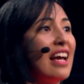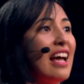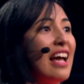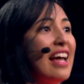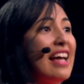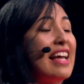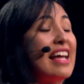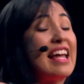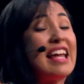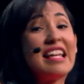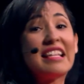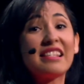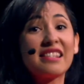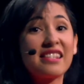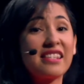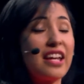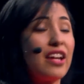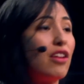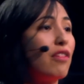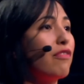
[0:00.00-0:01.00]
instead
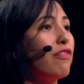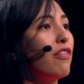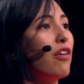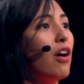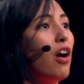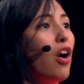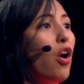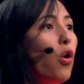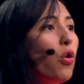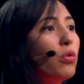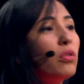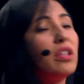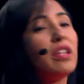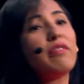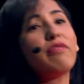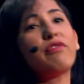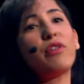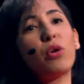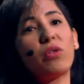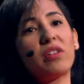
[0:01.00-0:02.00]
of only
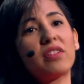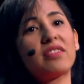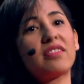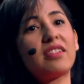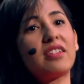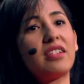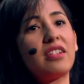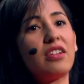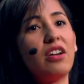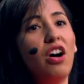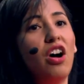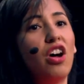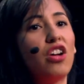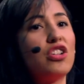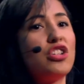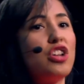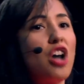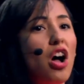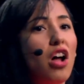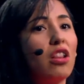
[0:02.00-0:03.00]
focusing on
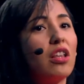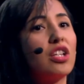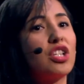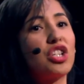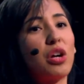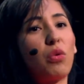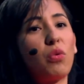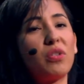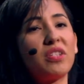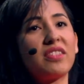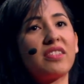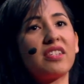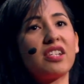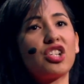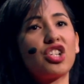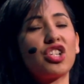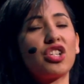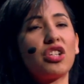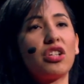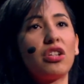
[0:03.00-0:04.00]
knowledge
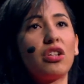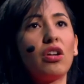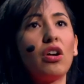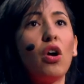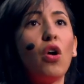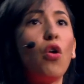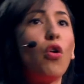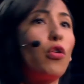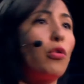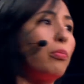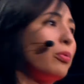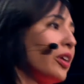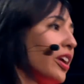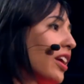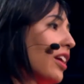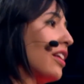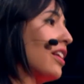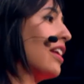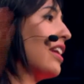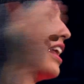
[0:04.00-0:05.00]
acquisition or bringing an
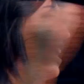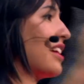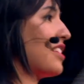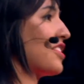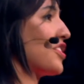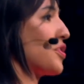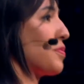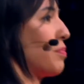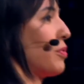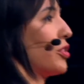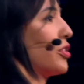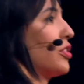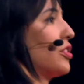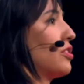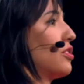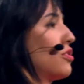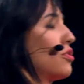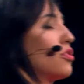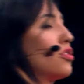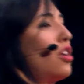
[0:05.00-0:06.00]
expert to
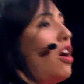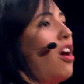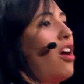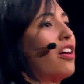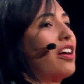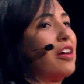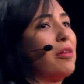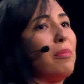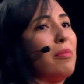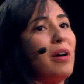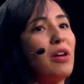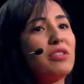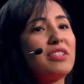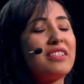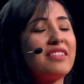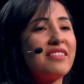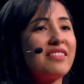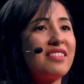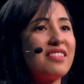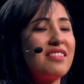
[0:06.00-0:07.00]
talk about
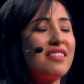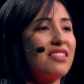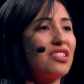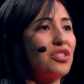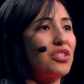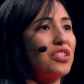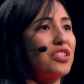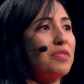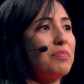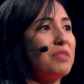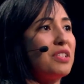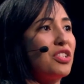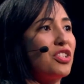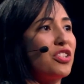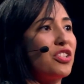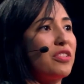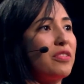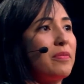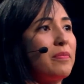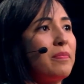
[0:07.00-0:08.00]
disease transmission.
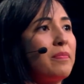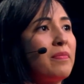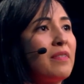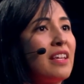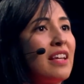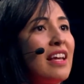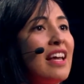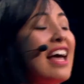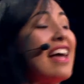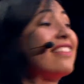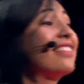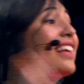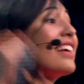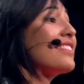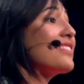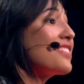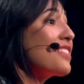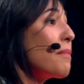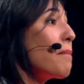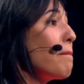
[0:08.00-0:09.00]
Let's
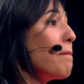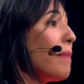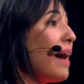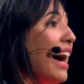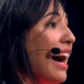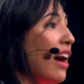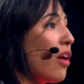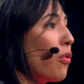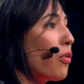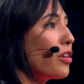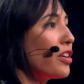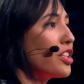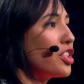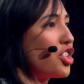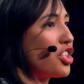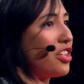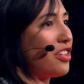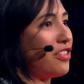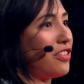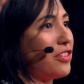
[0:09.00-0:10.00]
empower each other.